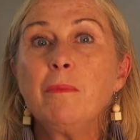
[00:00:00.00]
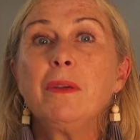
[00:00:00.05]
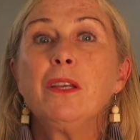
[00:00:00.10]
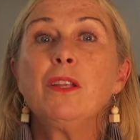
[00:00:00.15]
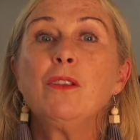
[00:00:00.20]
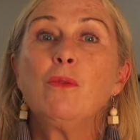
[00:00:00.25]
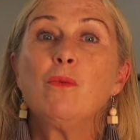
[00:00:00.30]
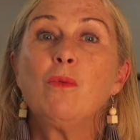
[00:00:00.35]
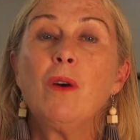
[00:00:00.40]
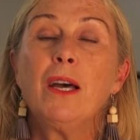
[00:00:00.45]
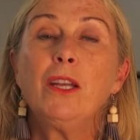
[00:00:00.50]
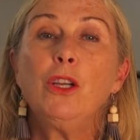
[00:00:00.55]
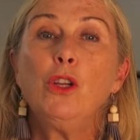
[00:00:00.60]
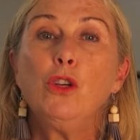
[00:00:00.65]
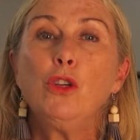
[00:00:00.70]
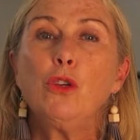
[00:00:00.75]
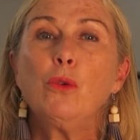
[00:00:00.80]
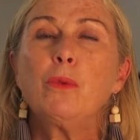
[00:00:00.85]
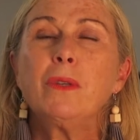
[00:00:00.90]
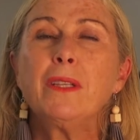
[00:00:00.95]
be the one
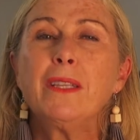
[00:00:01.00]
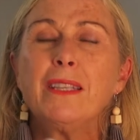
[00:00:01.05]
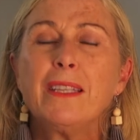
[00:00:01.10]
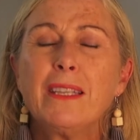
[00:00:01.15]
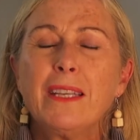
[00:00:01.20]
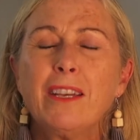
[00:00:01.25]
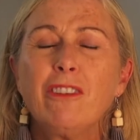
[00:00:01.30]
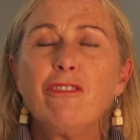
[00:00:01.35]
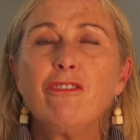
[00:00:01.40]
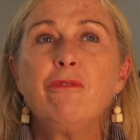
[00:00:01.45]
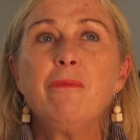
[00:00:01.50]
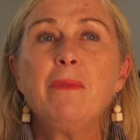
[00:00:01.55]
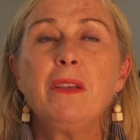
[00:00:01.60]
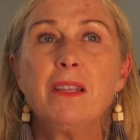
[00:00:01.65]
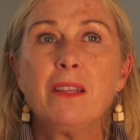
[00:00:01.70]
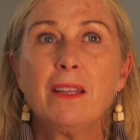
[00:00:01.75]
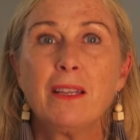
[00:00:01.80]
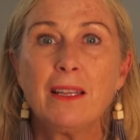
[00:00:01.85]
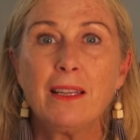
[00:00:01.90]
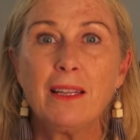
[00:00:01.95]
who would give me
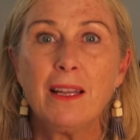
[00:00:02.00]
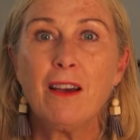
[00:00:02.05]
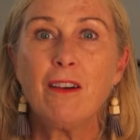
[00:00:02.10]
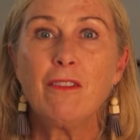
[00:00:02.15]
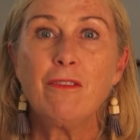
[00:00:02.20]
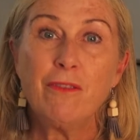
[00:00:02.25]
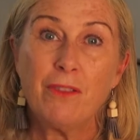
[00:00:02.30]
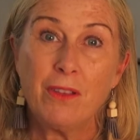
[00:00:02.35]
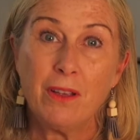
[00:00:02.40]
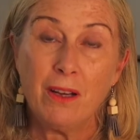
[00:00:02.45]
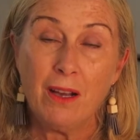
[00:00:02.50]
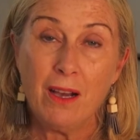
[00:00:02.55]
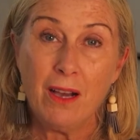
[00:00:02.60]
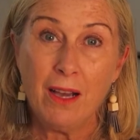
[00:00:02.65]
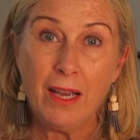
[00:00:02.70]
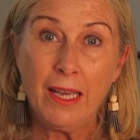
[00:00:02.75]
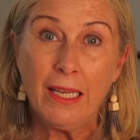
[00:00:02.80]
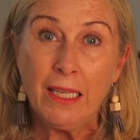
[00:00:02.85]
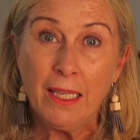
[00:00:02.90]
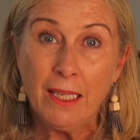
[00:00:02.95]
the love that
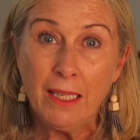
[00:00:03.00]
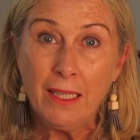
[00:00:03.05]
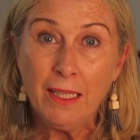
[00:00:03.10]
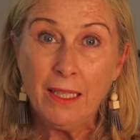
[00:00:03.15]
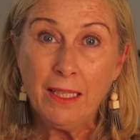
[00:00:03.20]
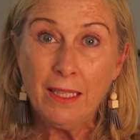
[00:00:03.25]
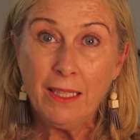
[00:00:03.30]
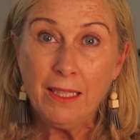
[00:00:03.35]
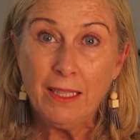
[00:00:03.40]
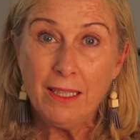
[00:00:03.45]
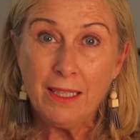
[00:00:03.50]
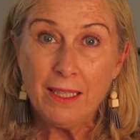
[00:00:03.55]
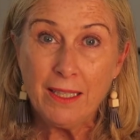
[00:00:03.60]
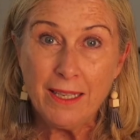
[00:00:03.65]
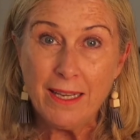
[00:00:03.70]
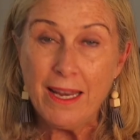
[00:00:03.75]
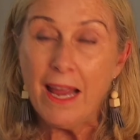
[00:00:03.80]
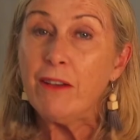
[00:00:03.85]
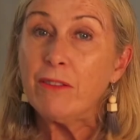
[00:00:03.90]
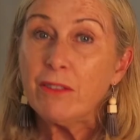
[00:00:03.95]
I
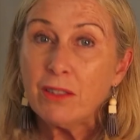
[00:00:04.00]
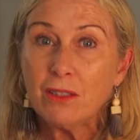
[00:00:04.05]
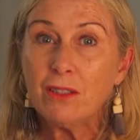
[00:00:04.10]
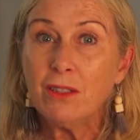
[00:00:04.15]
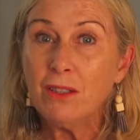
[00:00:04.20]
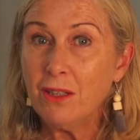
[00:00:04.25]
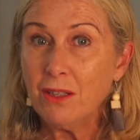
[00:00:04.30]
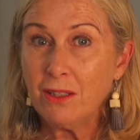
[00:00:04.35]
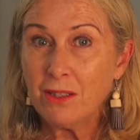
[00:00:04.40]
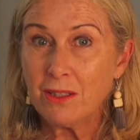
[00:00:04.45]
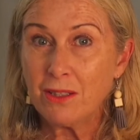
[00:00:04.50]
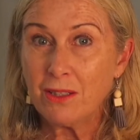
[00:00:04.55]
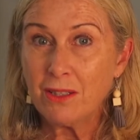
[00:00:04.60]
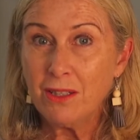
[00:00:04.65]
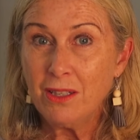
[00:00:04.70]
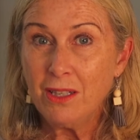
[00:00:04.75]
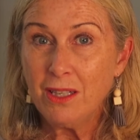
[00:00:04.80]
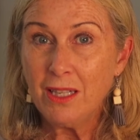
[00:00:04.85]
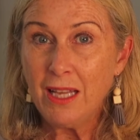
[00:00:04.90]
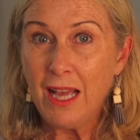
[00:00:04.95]
never got
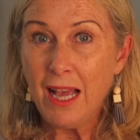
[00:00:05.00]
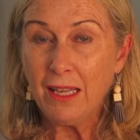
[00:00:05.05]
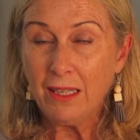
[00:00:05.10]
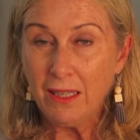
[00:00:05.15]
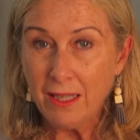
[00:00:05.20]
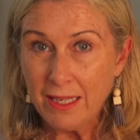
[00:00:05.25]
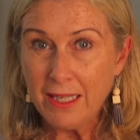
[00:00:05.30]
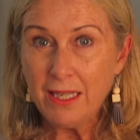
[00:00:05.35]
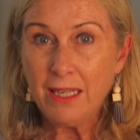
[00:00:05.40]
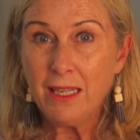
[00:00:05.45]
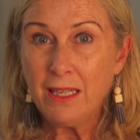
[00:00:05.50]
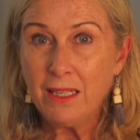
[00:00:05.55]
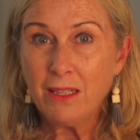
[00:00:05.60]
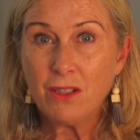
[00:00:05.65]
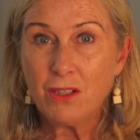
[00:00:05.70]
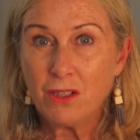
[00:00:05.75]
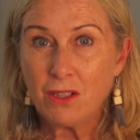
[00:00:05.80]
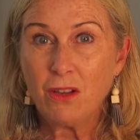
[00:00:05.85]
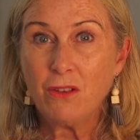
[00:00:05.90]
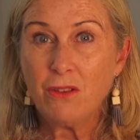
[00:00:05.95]
and I
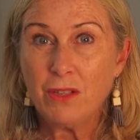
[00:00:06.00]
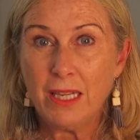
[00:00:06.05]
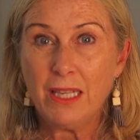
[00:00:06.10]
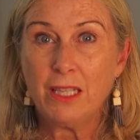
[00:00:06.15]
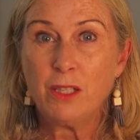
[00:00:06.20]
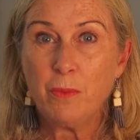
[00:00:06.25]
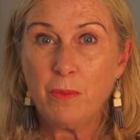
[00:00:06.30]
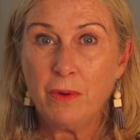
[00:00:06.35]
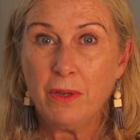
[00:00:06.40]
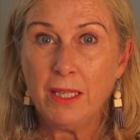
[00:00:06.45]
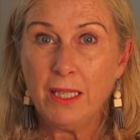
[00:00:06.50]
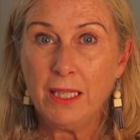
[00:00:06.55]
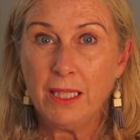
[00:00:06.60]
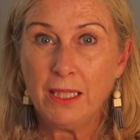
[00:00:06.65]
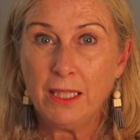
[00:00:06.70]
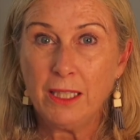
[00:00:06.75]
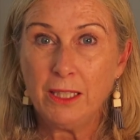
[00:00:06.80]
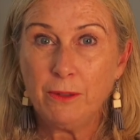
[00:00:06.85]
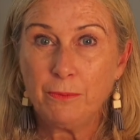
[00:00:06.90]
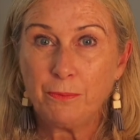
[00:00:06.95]
needed so
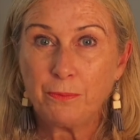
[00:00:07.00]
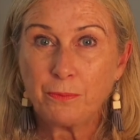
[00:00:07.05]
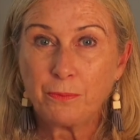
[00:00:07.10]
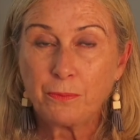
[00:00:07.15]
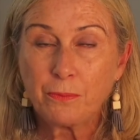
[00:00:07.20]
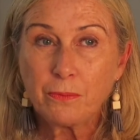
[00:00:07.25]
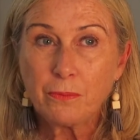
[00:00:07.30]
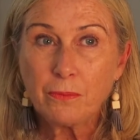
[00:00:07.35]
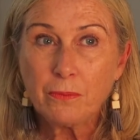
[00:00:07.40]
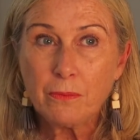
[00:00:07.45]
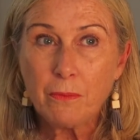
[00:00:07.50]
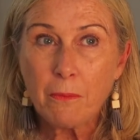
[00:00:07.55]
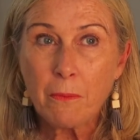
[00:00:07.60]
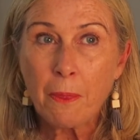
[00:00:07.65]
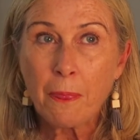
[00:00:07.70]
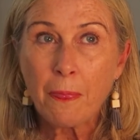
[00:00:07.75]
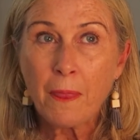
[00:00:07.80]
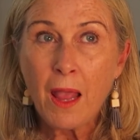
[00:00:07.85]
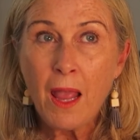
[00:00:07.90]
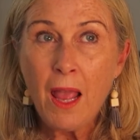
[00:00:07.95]
desperately.
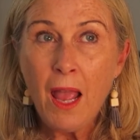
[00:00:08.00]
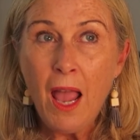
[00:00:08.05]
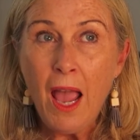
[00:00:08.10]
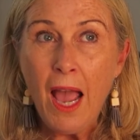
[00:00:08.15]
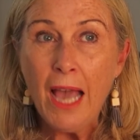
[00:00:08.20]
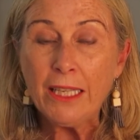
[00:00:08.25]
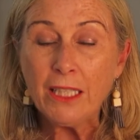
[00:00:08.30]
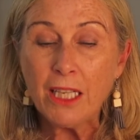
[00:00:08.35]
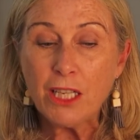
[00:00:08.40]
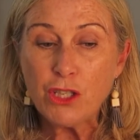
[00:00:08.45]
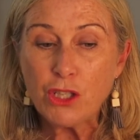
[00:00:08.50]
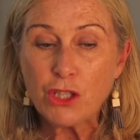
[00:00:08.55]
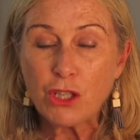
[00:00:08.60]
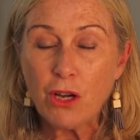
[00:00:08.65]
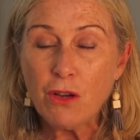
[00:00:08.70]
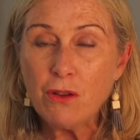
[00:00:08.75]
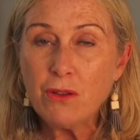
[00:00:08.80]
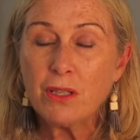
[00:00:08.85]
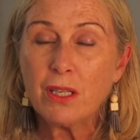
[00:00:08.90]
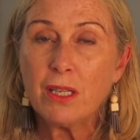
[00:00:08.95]
And I
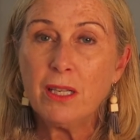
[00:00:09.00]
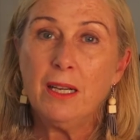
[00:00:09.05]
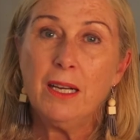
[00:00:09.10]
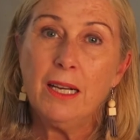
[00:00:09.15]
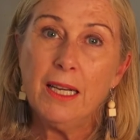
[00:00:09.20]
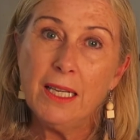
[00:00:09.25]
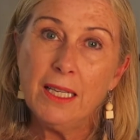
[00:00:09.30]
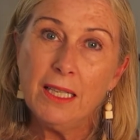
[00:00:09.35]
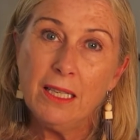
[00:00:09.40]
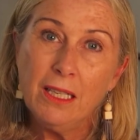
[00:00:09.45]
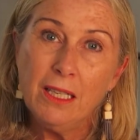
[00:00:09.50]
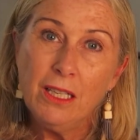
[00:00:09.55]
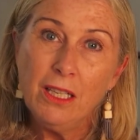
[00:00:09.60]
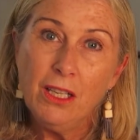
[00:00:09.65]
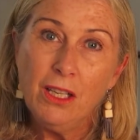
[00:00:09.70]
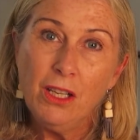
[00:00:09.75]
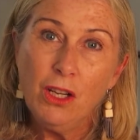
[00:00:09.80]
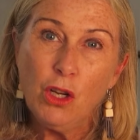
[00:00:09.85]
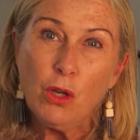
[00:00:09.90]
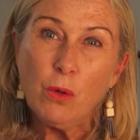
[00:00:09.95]
chose a guy
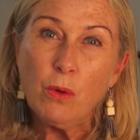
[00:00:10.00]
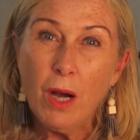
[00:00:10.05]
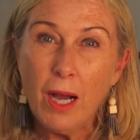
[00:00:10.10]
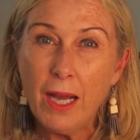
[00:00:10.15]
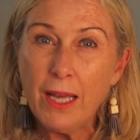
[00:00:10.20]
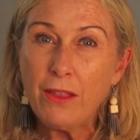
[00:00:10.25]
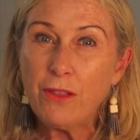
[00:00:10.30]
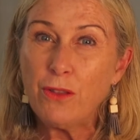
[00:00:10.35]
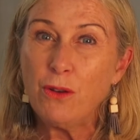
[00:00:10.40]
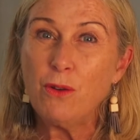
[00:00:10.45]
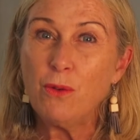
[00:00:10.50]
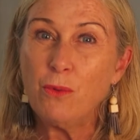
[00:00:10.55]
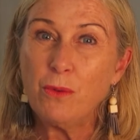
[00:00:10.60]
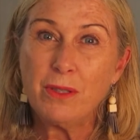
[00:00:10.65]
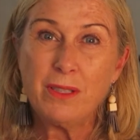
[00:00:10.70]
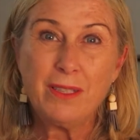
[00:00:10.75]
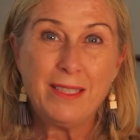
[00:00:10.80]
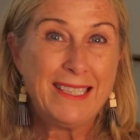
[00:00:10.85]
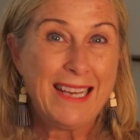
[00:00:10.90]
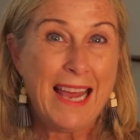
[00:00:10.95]
who I thought
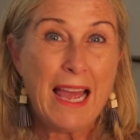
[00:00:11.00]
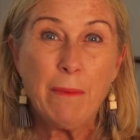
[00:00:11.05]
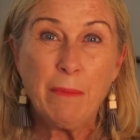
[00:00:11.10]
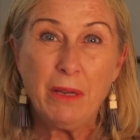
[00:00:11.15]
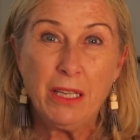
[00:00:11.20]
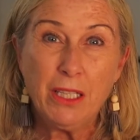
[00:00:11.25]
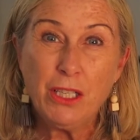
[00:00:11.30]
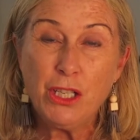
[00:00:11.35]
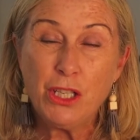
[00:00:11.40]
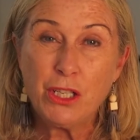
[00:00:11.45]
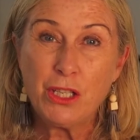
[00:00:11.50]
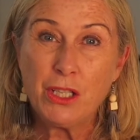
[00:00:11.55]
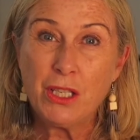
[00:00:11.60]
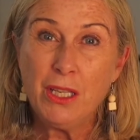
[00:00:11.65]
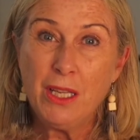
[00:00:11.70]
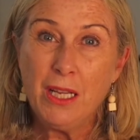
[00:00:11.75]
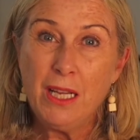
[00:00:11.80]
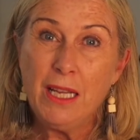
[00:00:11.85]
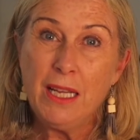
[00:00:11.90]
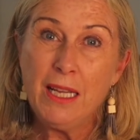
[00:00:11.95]
was damaged
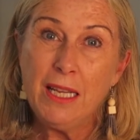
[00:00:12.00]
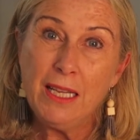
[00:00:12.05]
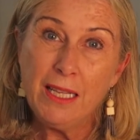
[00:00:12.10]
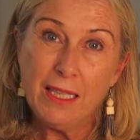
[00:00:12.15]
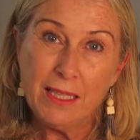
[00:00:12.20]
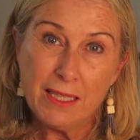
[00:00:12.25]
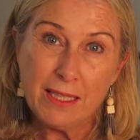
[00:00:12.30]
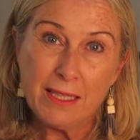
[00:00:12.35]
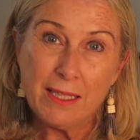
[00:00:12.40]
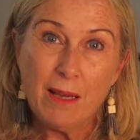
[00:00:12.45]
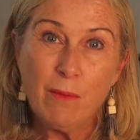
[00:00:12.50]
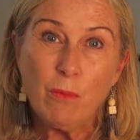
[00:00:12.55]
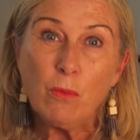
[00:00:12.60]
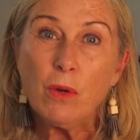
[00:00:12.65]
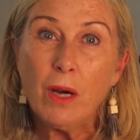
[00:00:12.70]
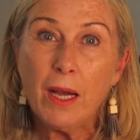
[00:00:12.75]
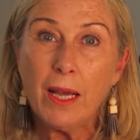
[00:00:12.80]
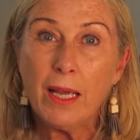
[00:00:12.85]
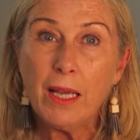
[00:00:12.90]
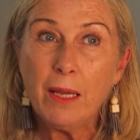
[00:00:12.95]
in some
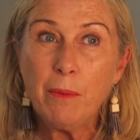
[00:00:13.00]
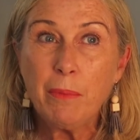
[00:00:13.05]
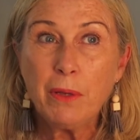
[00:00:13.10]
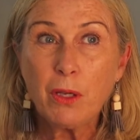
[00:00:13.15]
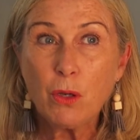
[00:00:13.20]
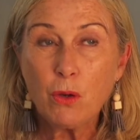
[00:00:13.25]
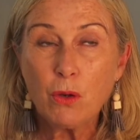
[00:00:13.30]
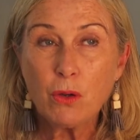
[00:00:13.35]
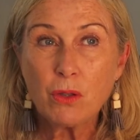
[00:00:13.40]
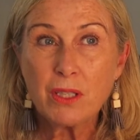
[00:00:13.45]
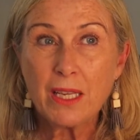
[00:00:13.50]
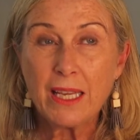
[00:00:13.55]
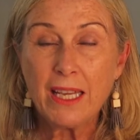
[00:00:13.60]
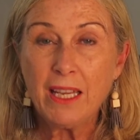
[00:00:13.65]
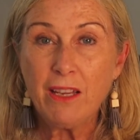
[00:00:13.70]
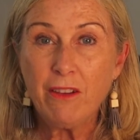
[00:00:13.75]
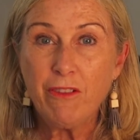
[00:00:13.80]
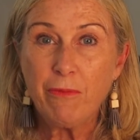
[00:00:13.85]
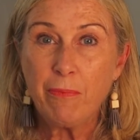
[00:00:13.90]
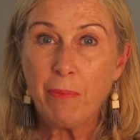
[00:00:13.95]
way, because
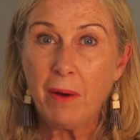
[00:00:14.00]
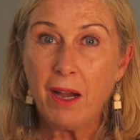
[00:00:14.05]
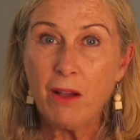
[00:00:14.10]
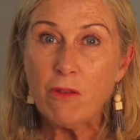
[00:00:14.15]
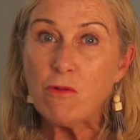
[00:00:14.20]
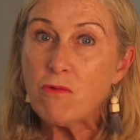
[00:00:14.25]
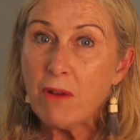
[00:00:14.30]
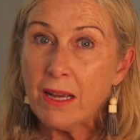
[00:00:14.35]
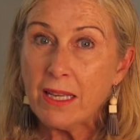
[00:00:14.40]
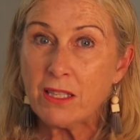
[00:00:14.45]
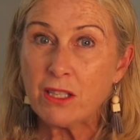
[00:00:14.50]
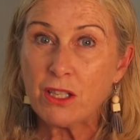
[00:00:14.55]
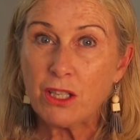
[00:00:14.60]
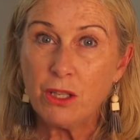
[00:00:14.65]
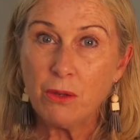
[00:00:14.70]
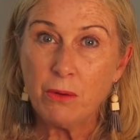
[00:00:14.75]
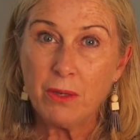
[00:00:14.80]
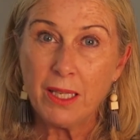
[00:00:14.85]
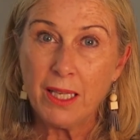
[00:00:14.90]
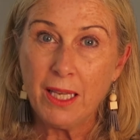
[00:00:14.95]
if by
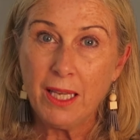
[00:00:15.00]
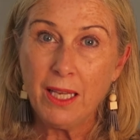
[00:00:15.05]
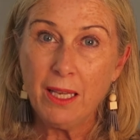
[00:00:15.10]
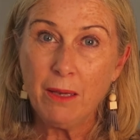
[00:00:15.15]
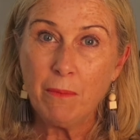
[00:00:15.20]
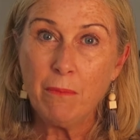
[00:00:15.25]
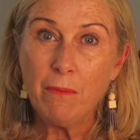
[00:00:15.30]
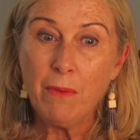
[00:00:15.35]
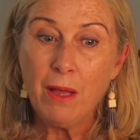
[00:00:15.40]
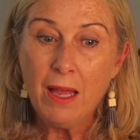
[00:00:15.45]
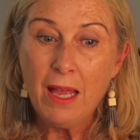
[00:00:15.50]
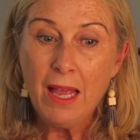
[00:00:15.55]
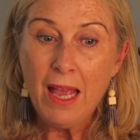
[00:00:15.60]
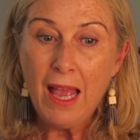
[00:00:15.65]
rescuing him